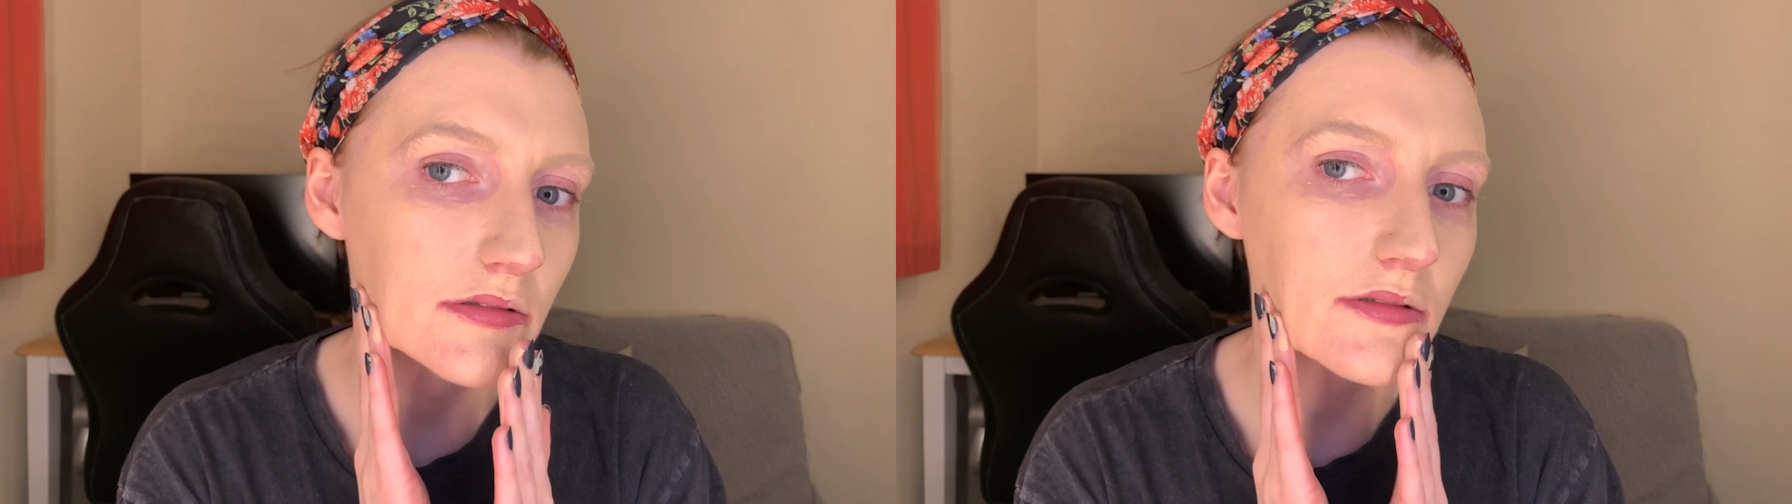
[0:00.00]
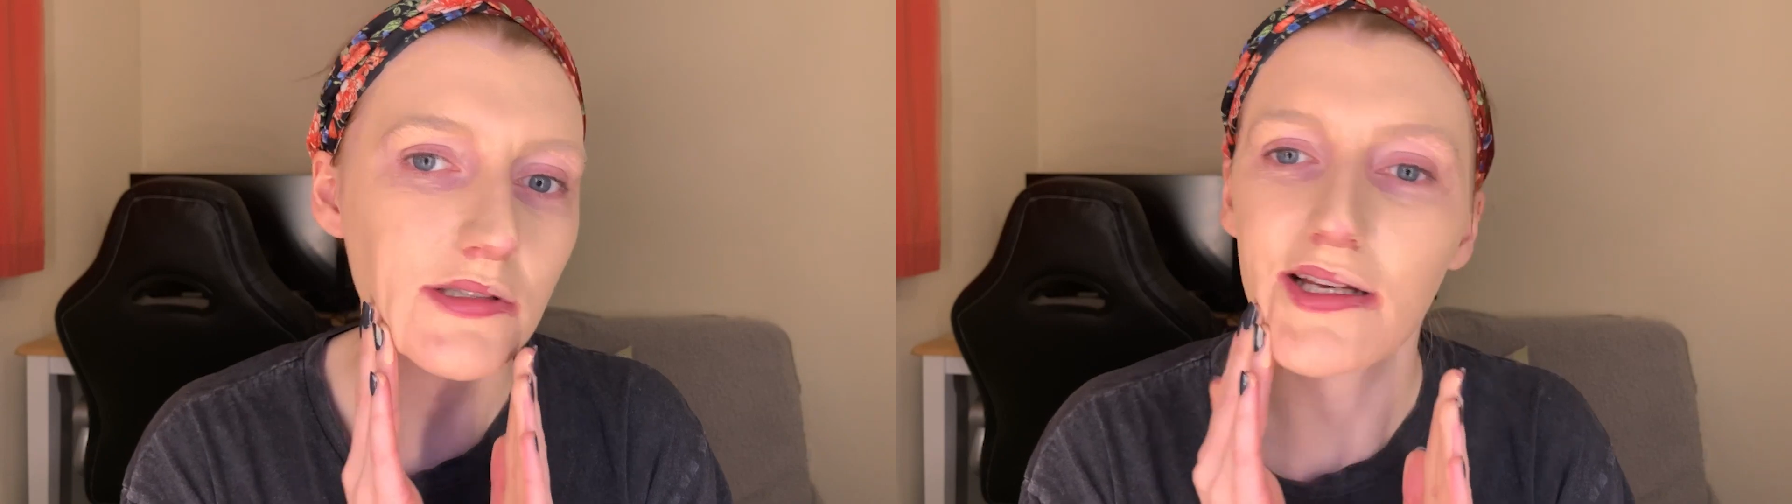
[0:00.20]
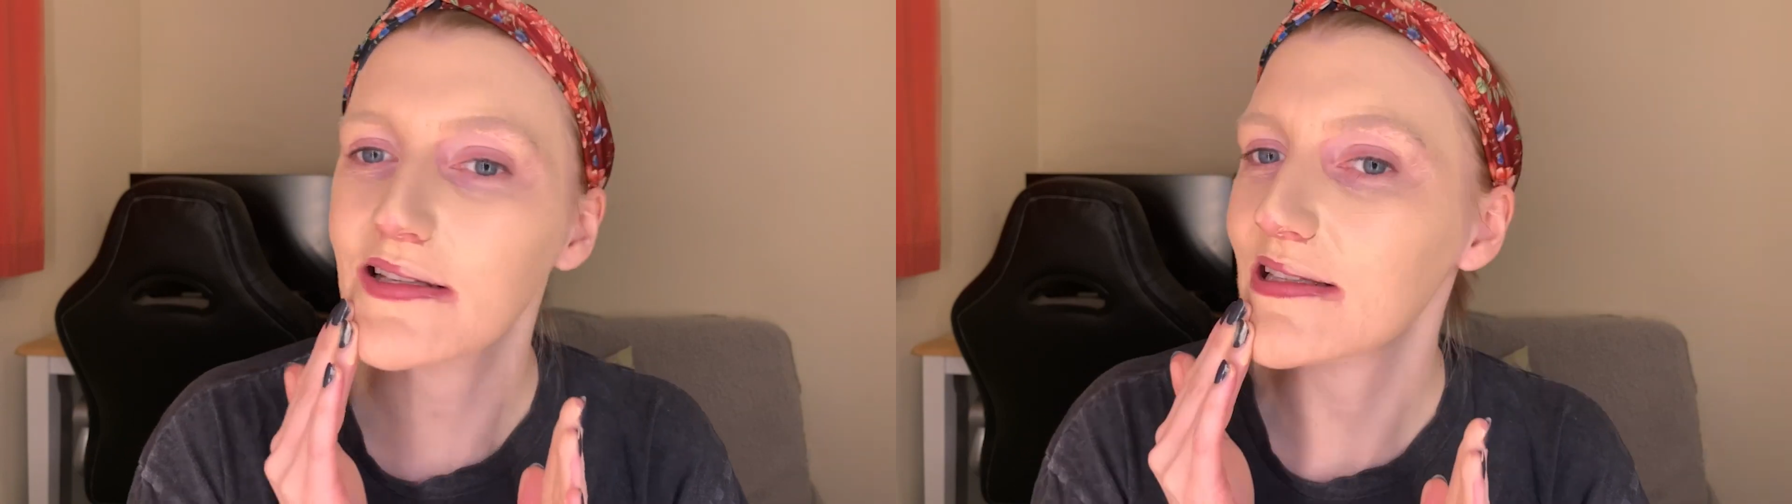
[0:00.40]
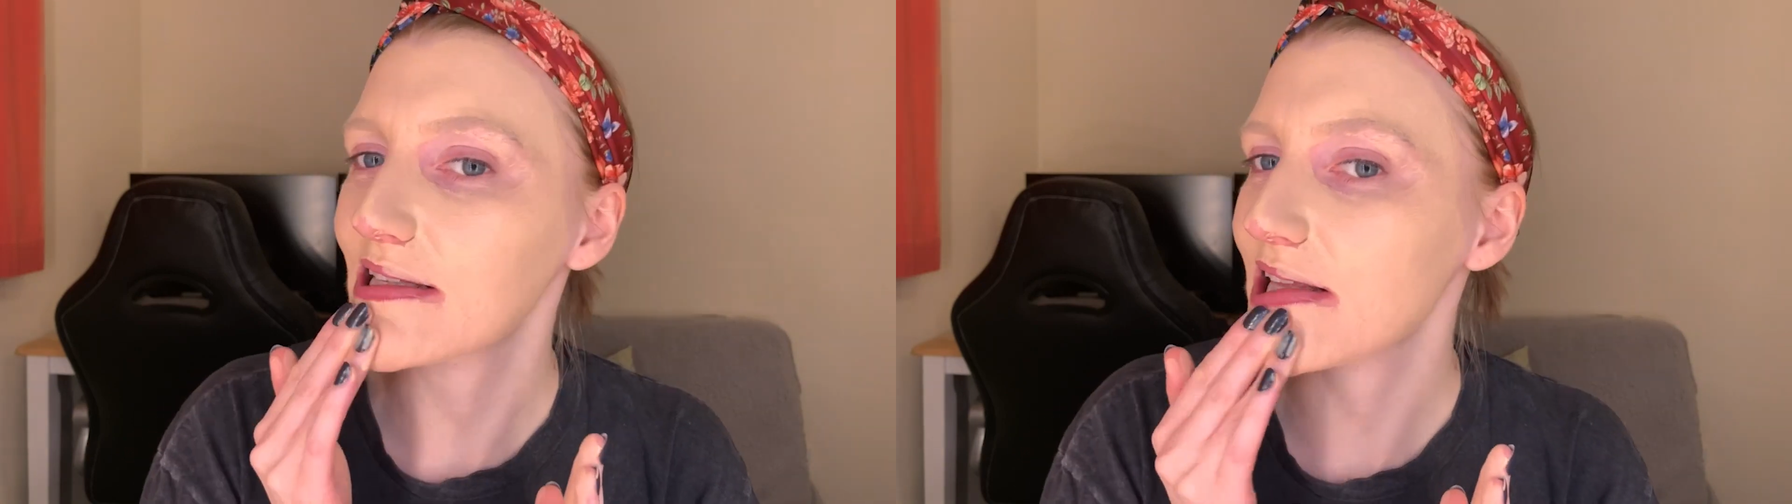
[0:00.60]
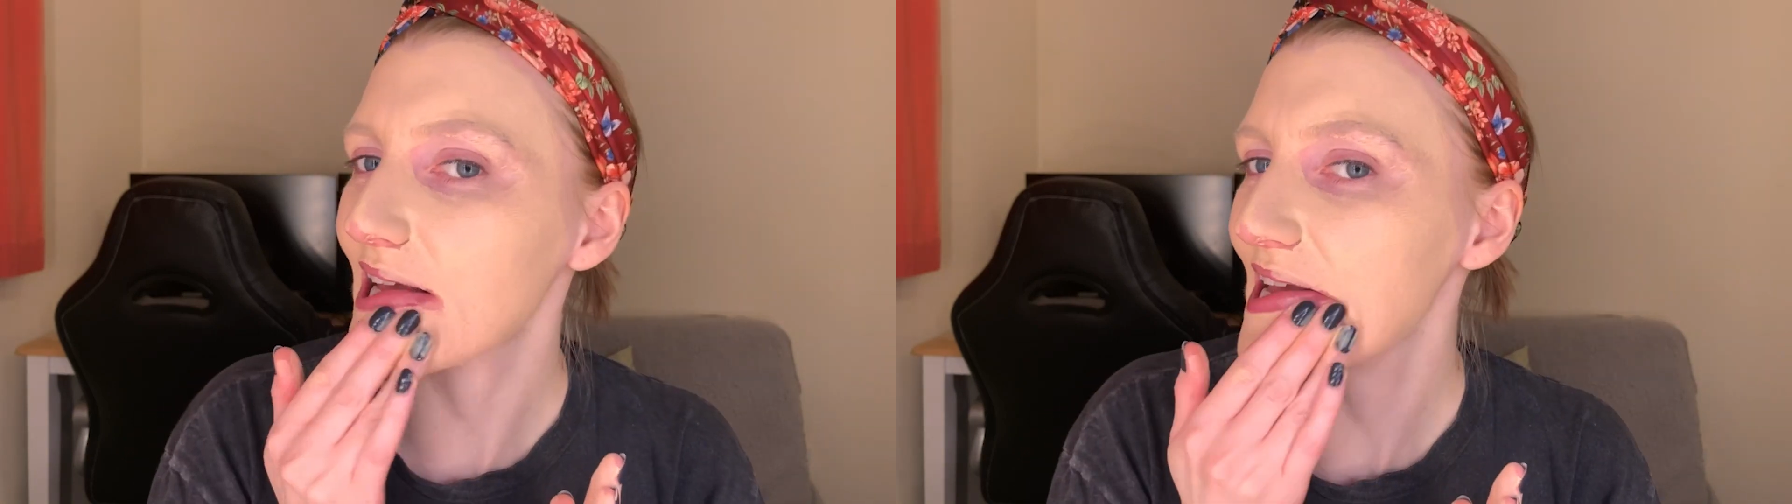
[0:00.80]
This
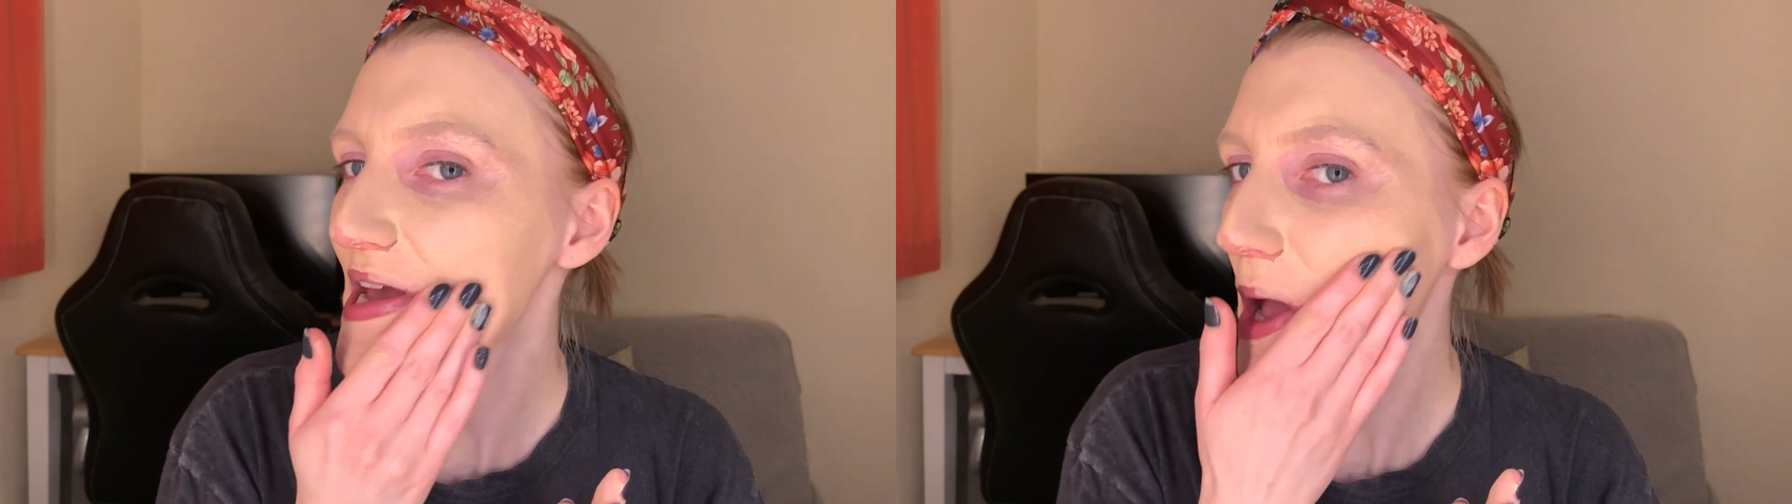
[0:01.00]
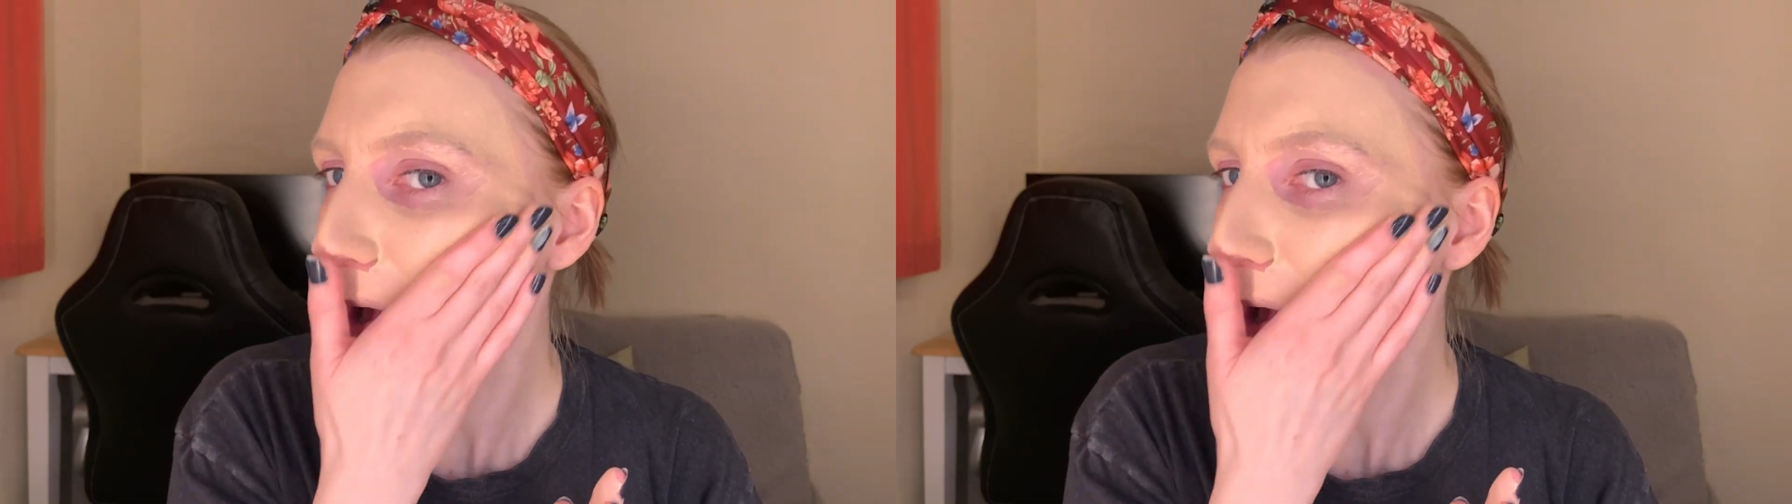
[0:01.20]
like